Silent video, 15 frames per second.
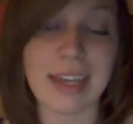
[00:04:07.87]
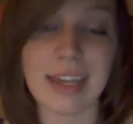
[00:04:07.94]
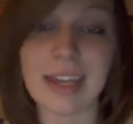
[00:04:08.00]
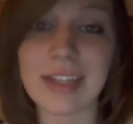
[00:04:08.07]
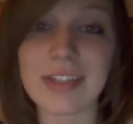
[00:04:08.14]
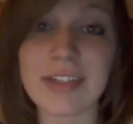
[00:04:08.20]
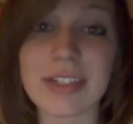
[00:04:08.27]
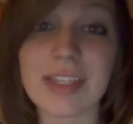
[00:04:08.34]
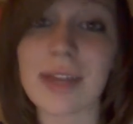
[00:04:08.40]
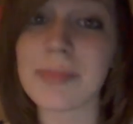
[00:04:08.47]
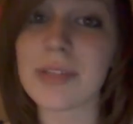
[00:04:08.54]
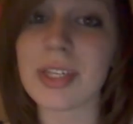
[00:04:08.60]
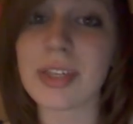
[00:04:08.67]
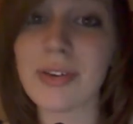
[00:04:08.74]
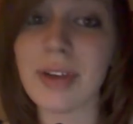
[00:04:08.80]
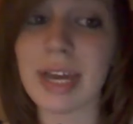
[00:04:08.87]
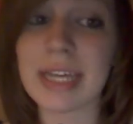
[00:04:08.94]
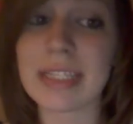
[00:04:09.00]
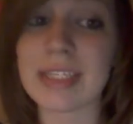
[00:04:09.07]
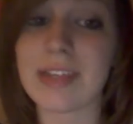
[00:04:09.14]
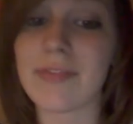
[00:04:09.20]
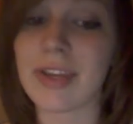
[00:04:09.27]
and it's just up to you
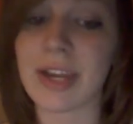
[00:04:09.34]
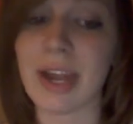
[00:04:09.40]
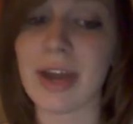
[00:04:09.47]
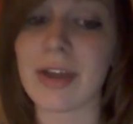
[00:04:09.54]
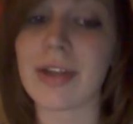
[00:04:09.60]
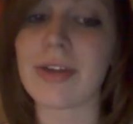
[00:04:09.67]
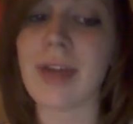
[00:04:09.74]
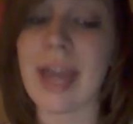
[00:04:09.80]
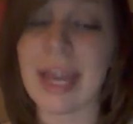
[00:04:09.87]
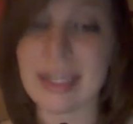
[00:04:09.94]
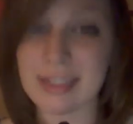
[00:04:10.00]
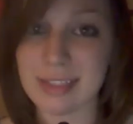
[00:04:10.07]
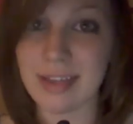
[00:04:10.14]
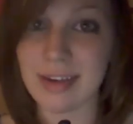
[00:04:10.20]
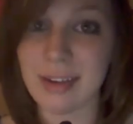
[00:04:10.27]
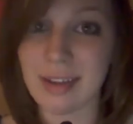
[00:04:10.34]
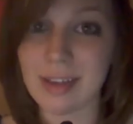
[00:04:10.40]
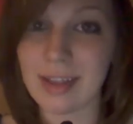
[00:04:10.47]
guys to figure out who has it.